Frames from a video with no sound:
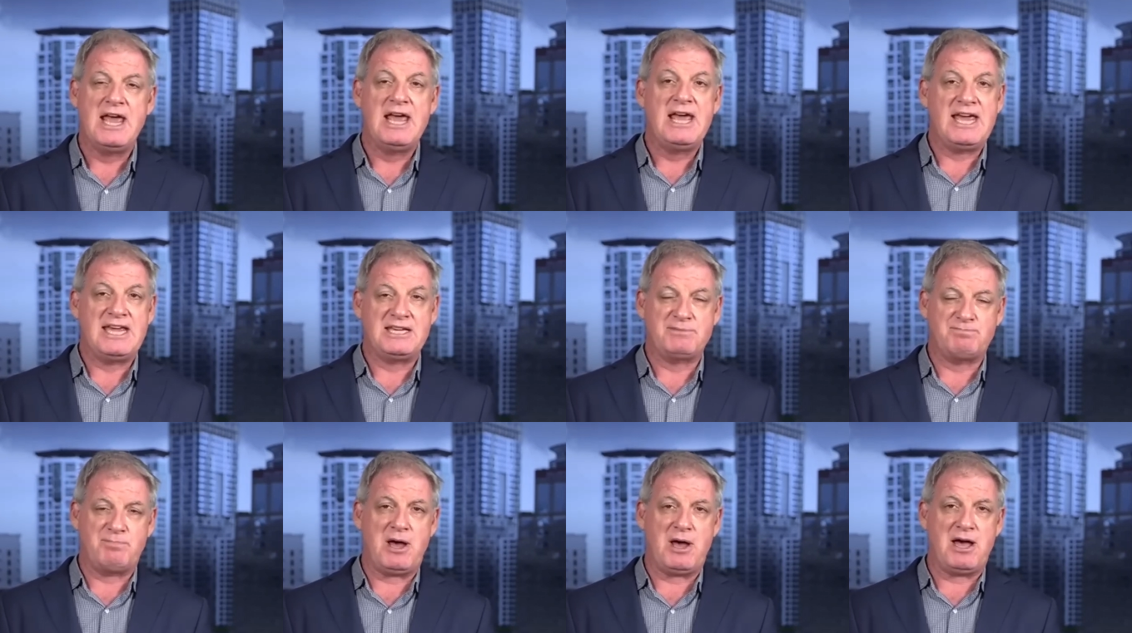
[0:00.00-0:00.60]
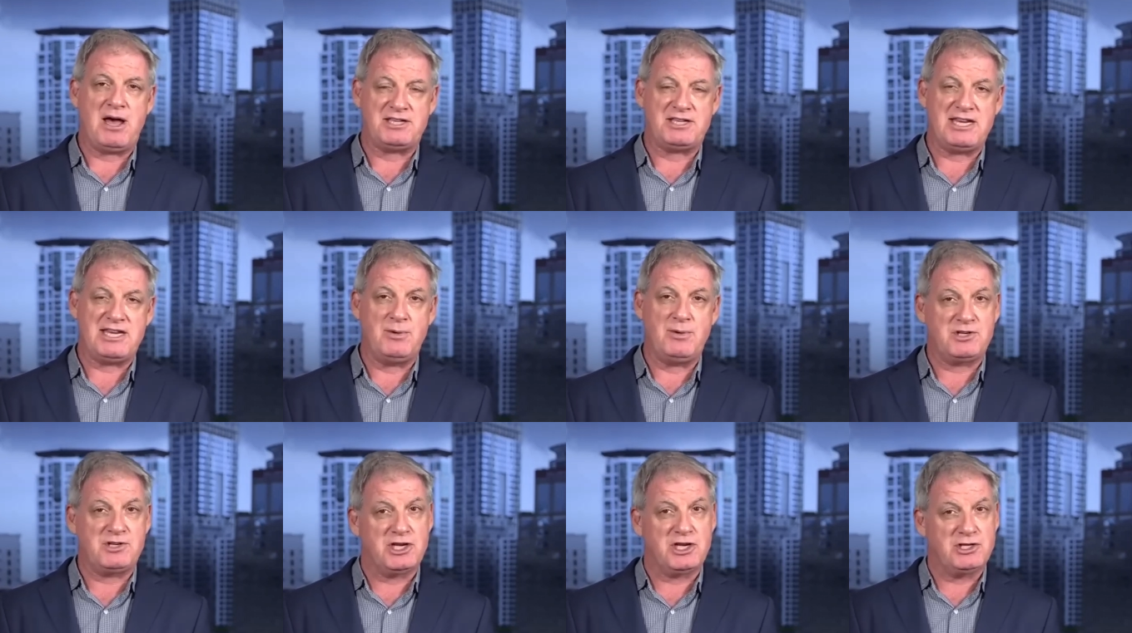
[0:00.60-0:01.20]
His party,
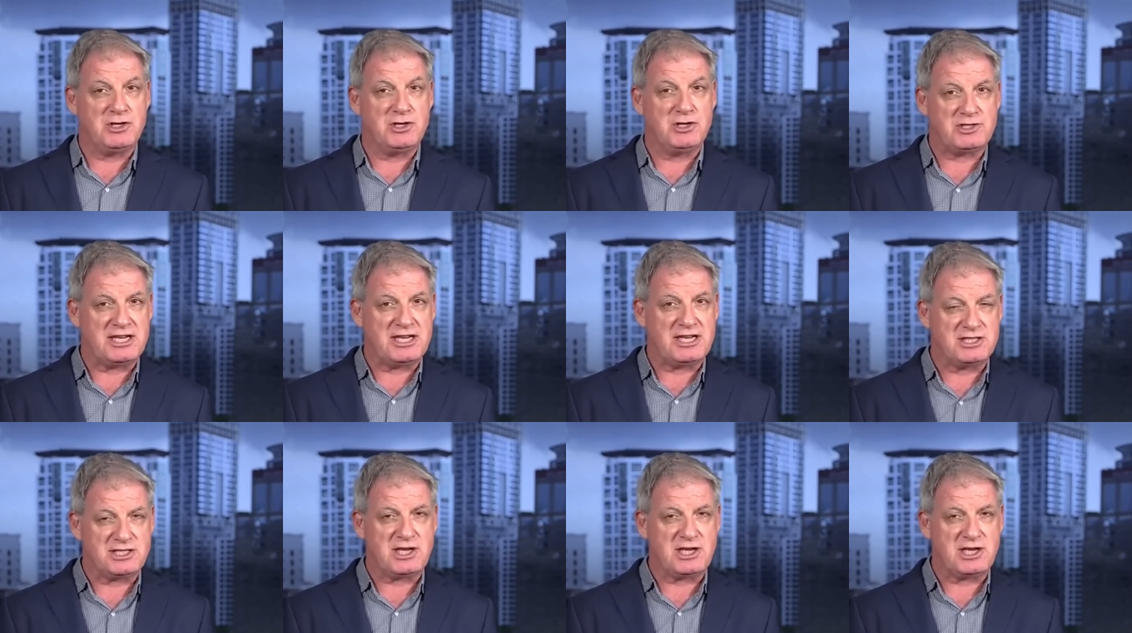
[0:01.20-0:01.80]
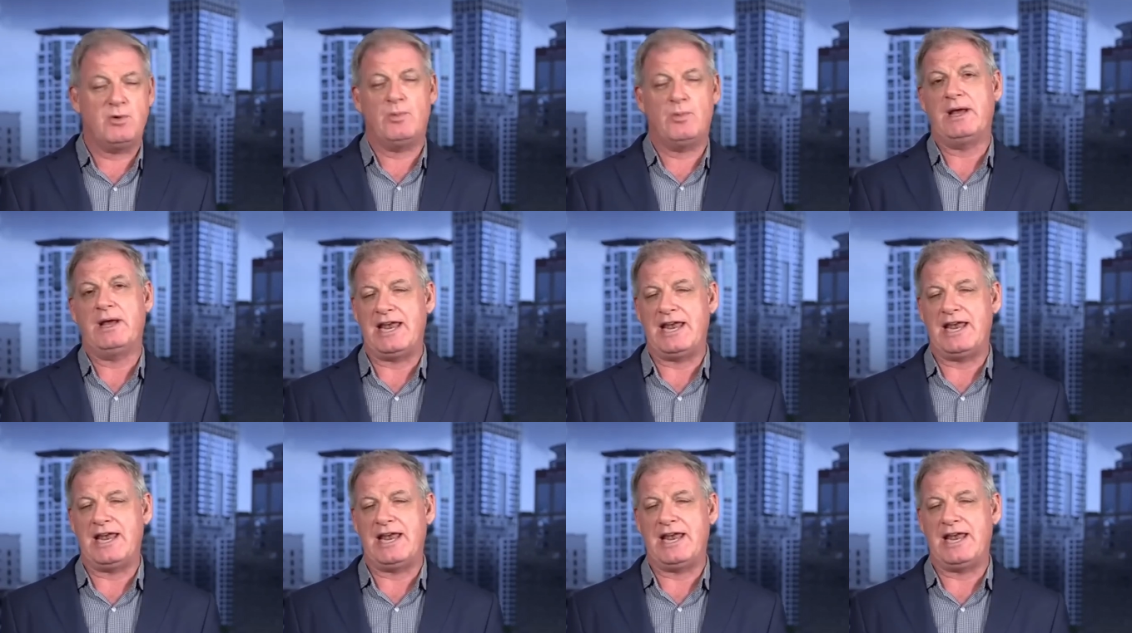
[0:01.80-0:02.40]
which had not done so well in
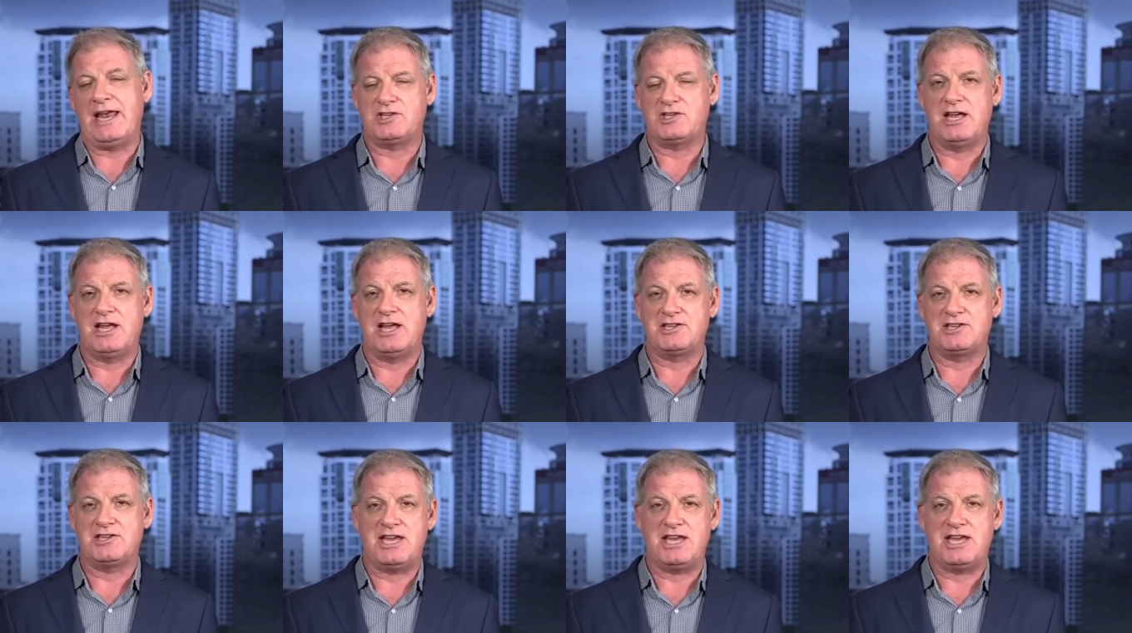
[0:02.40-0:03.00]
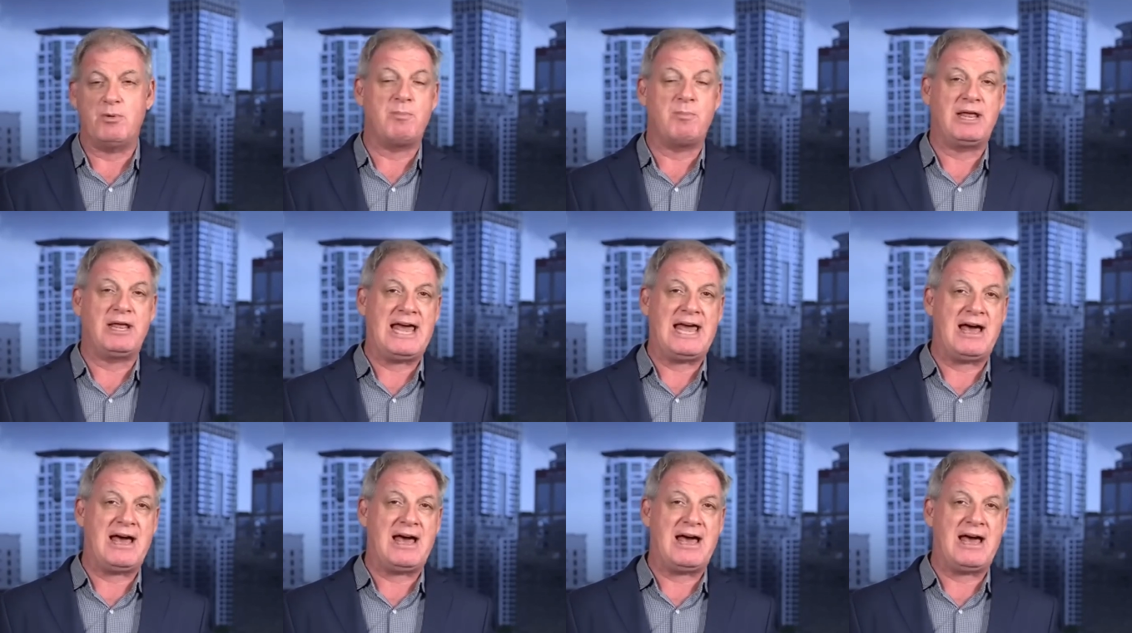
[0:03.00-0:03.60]
the election last year, would be
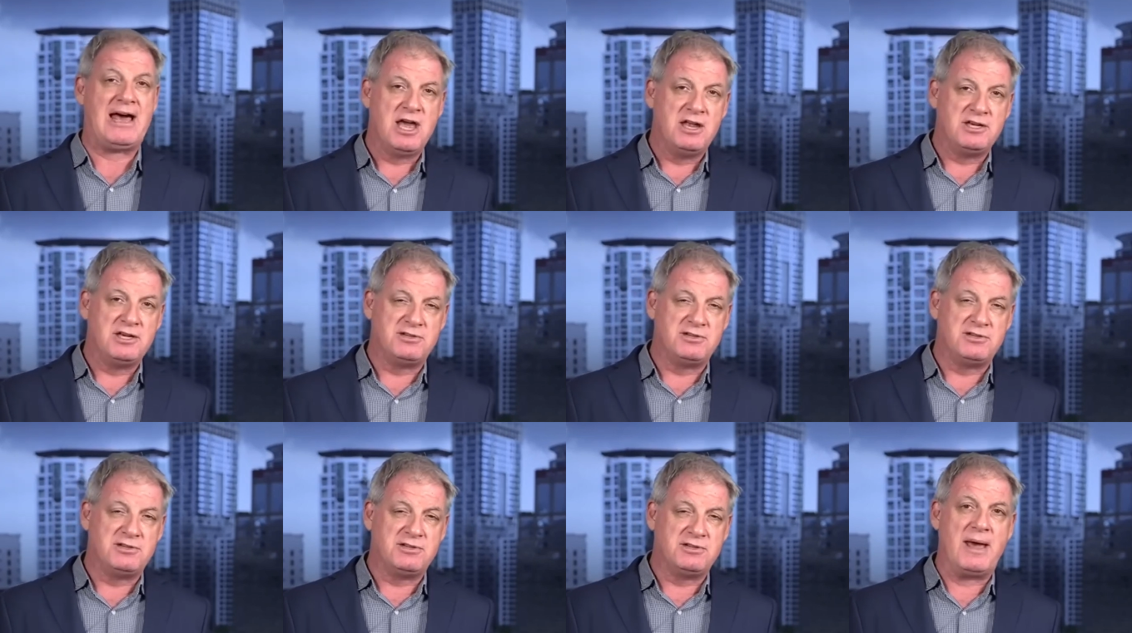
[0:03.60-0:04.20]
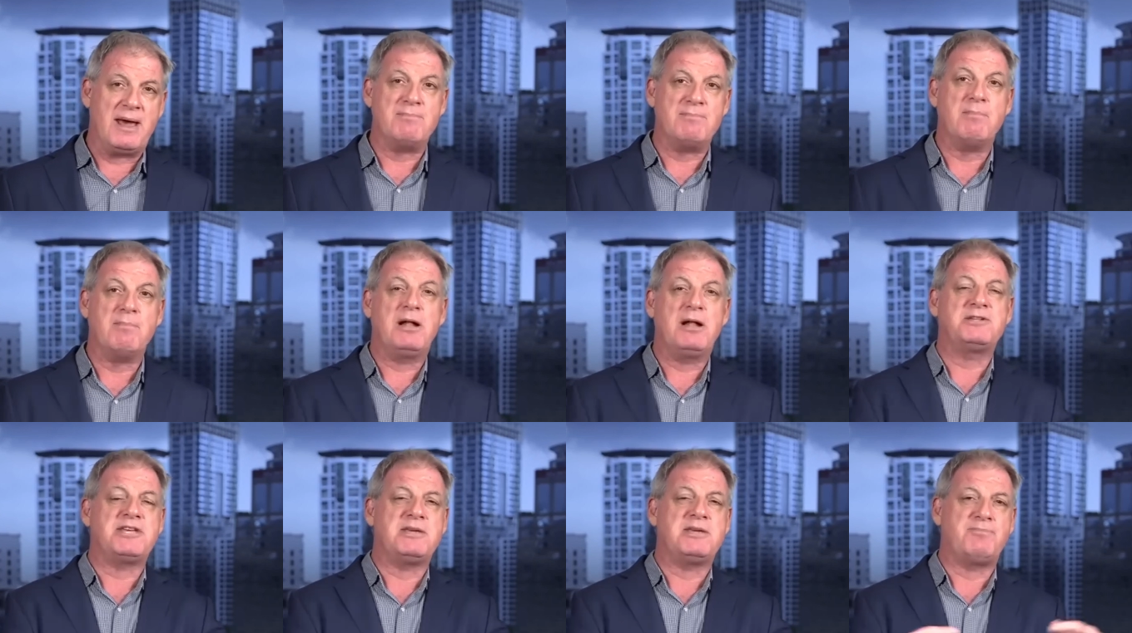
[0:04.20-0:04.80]
allowed to form a
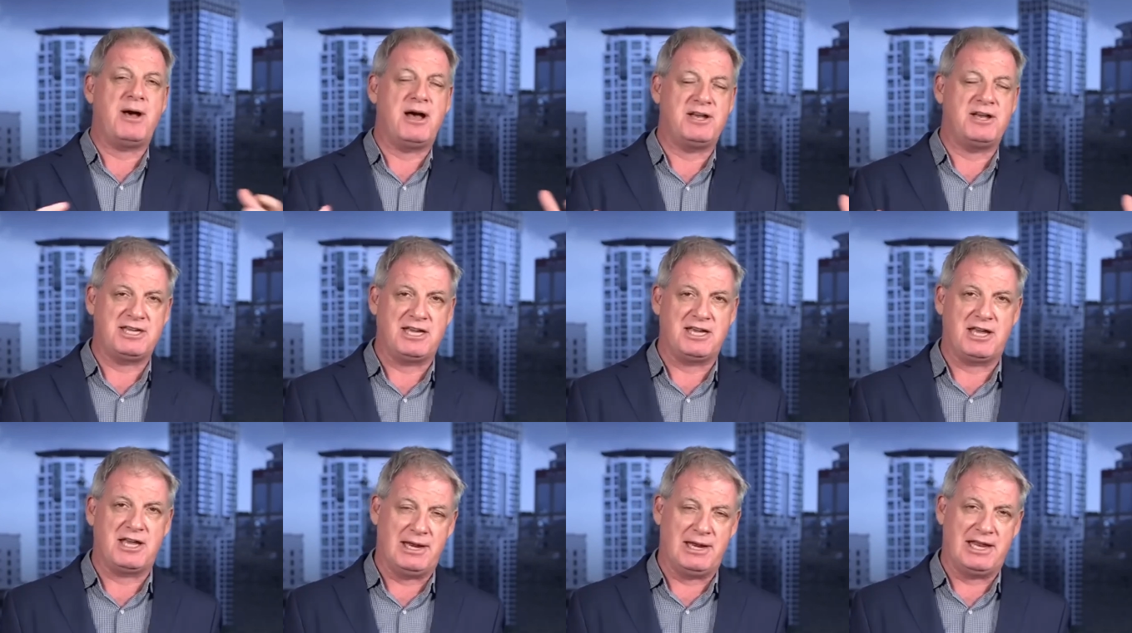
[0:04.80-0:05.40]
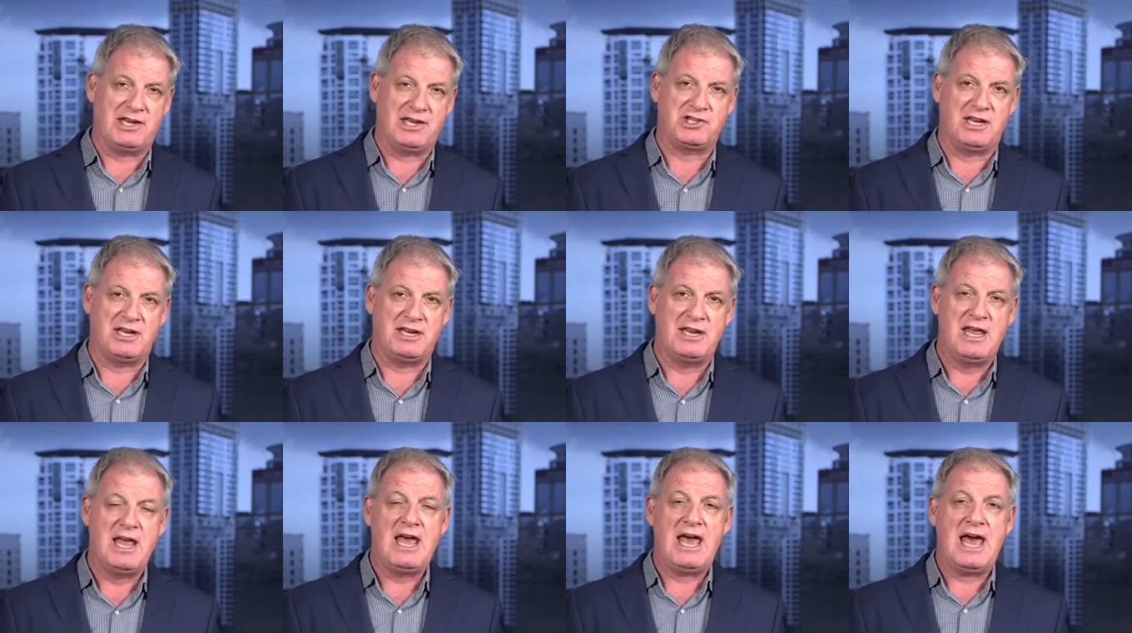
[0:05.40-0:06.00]
multi-party
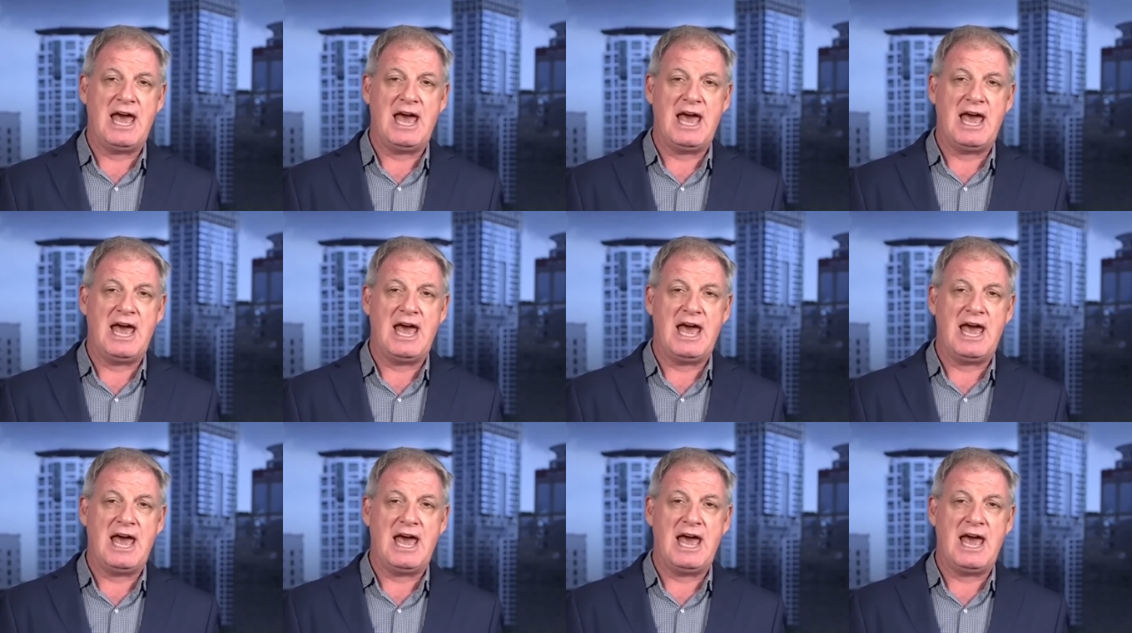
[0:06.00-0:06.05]
coalition,